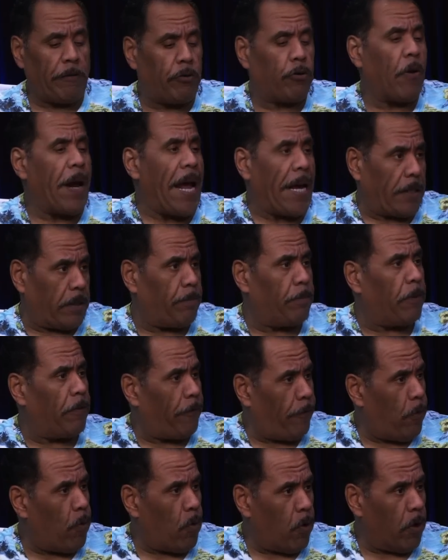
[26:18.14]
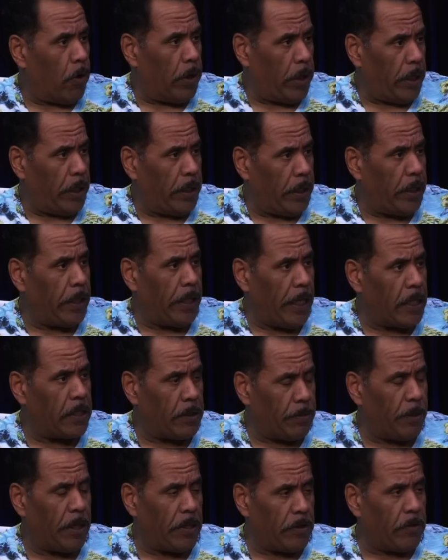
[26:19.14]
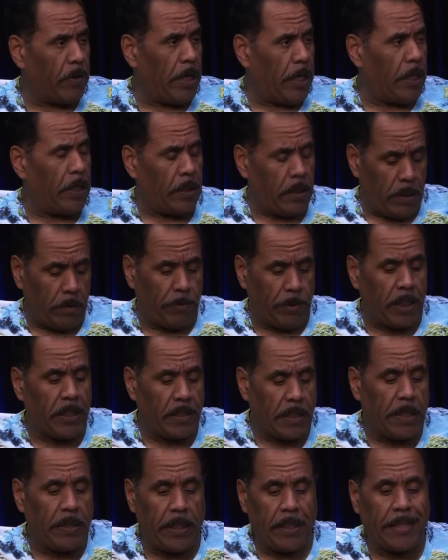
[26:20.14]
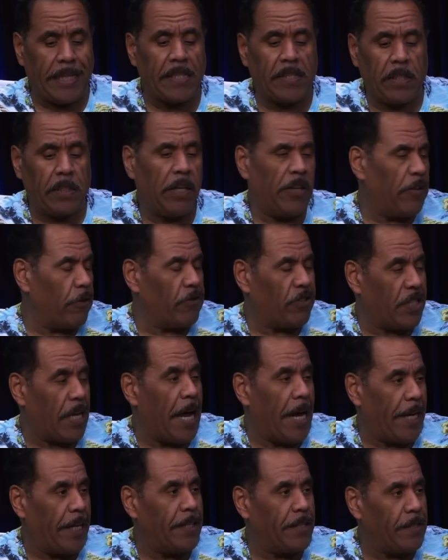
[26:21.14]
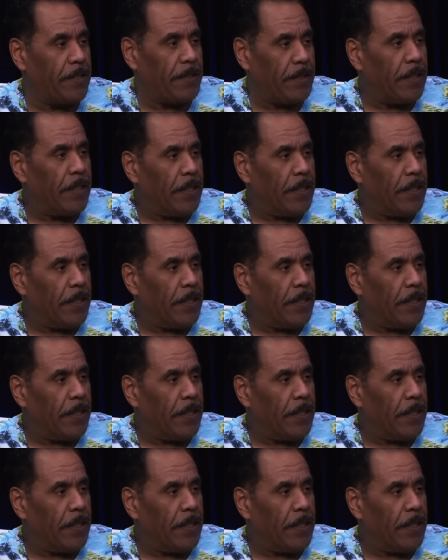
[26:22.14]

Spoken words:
have tracked before in that space, right? And because I think that's another science.